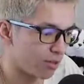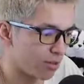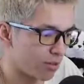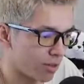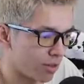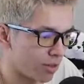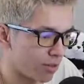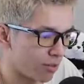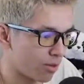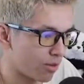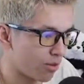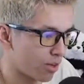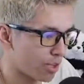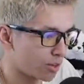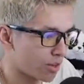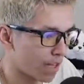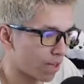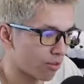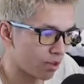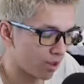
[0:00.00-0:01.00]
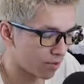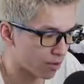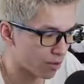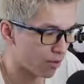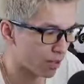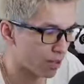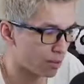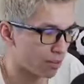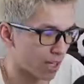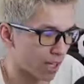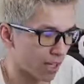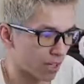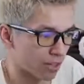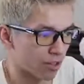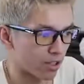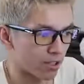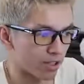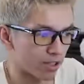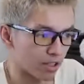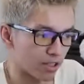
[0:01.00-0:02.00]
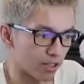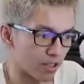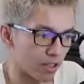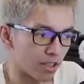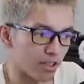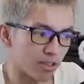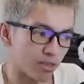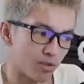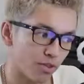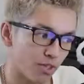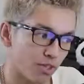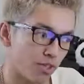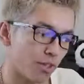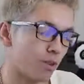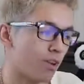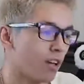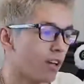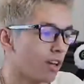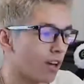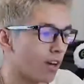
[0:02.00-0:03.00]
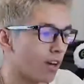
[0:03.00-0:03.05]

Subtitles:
with Facebook, I'll cover a Facebook ad strategy in the end of this video